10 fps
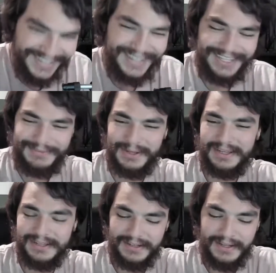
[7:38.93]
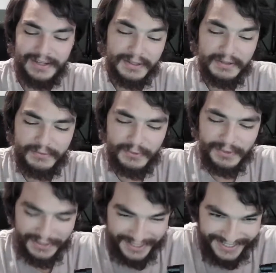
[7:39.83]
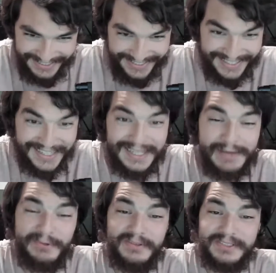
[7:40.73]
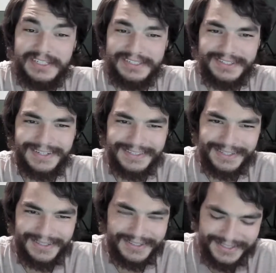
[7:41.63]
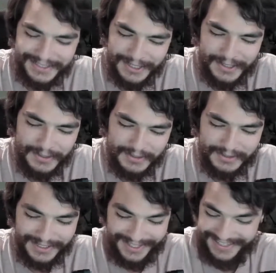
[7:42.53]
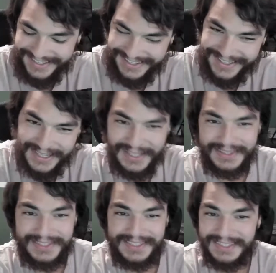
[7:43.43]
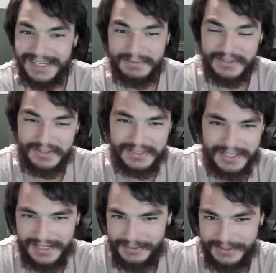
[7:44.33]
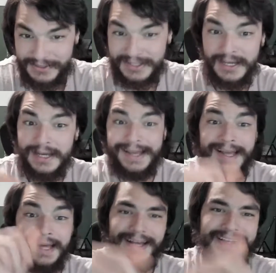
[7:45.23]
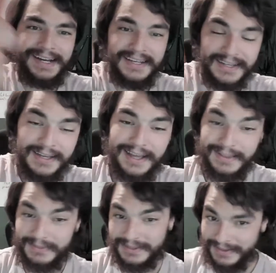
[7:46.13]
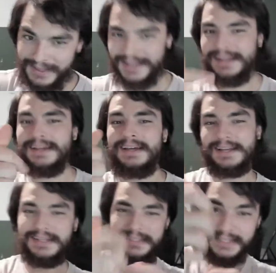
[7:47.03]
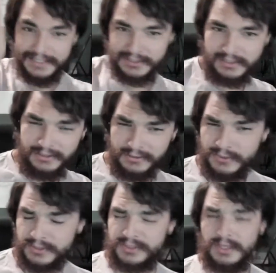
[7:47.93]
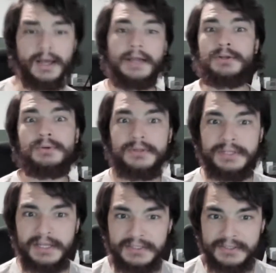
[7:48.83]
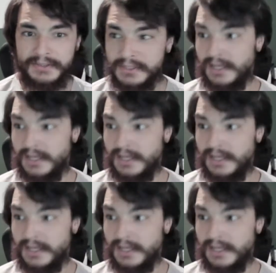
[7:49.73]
in my head. If you ever take psychedelics, this thing happens all the time when you're like, I got it. I got the keys to the universe. I know all the answers.